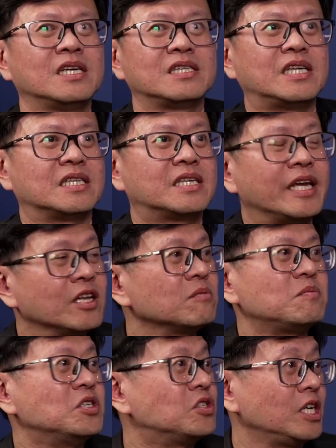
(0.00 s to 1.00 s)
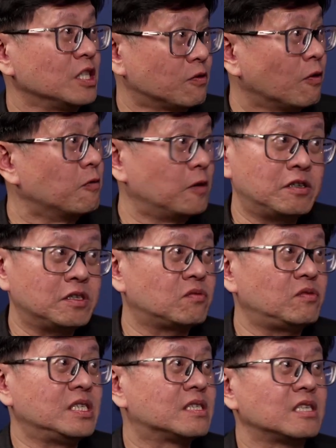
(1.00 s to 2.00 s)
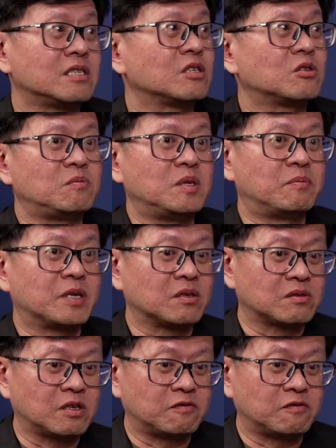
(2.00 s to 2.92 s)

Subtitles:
that cannot be changed for various reasons. It could be because of the